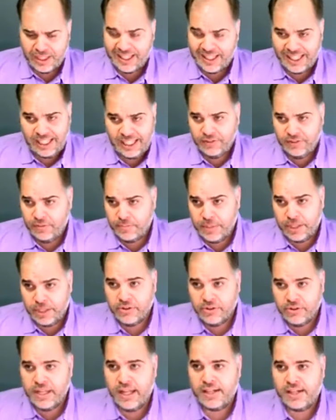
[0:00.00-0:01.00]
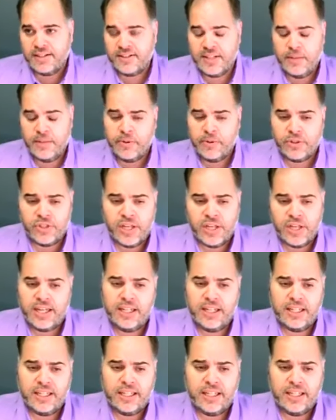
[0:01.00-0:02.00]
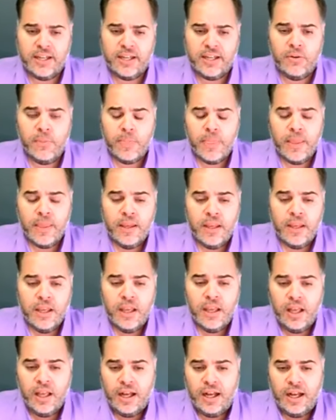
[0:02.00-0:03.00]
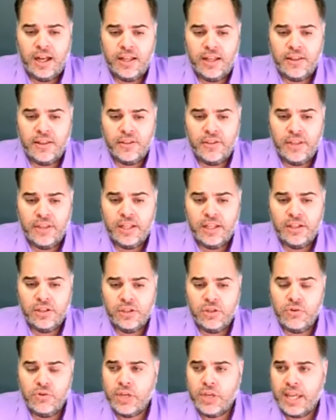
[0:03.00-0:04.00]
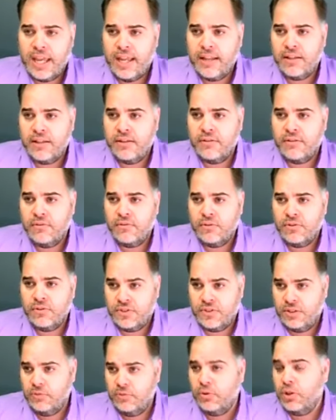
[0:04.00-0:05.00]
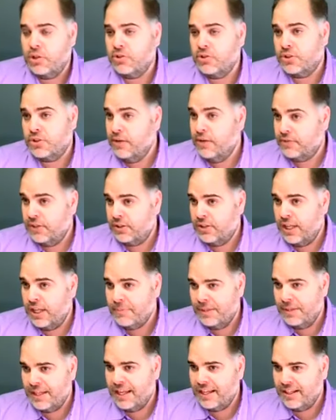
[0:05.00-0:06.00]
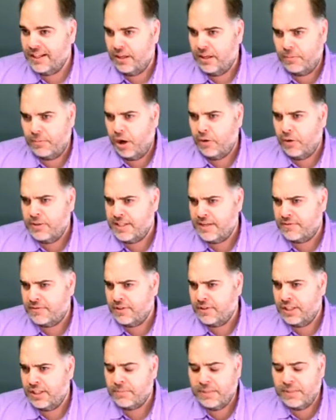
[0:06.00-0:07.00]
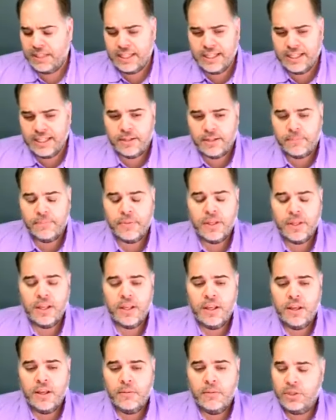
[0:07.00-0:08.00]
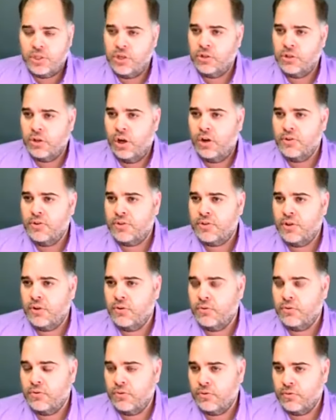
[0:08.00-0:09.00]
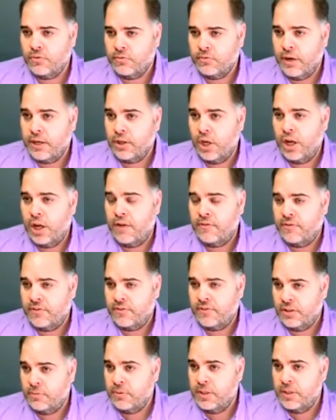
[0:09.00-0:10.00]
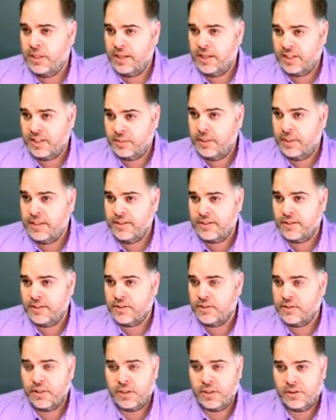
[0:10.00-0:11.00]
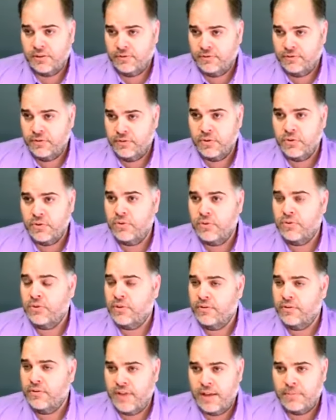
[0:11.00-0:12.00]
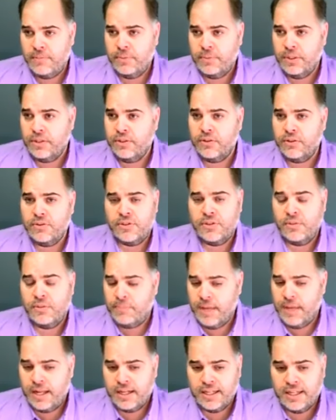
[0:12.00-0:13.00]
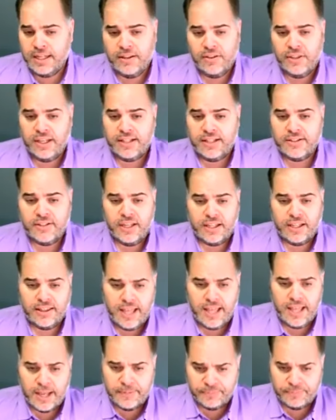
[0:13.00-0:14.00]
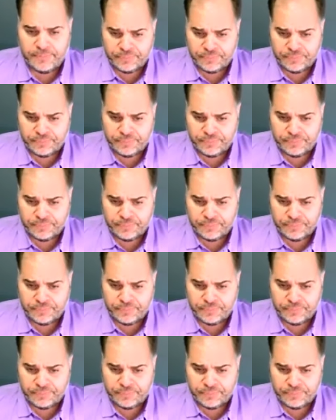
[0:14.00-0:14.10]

even better yet, a separate checking account, then you can, you'll still have to claim the income, always have to claim the income, but you can also write off some of the expenses, like the food, the vet bills, the bedding, things like that.